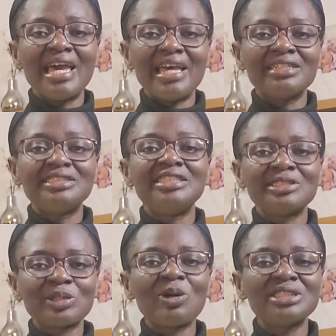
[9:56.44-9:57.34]
is
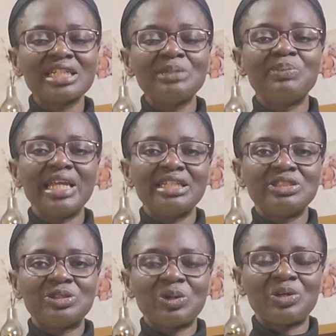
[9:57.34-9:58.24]
disorderly
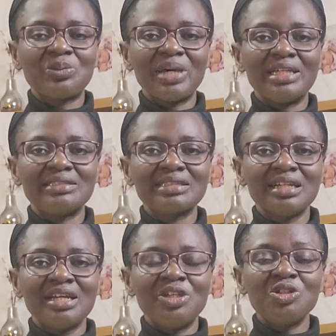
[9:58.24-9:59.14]
placed documents.
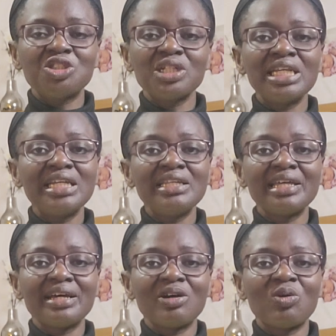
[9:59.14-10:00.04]
Usually
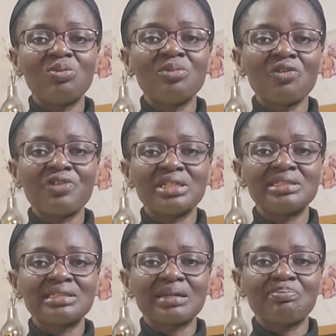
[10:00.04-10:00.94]
the Home
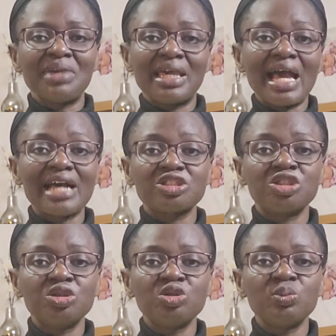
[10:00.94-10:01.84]
Office may ask
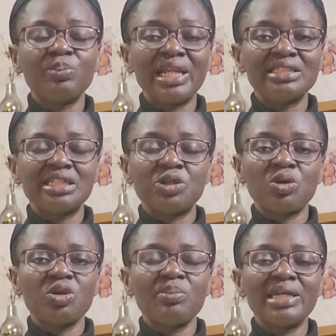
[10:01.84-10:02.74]
you to place the
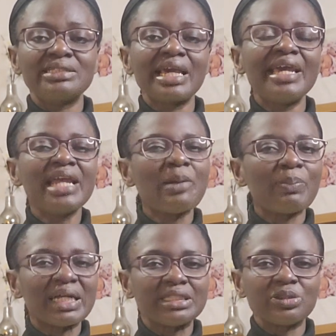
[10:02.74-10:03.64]
documents in a
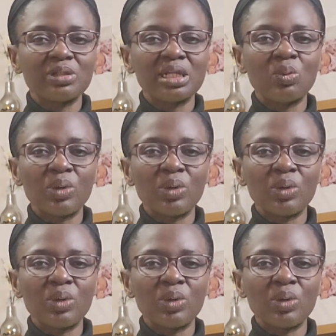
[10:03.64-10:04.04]
particular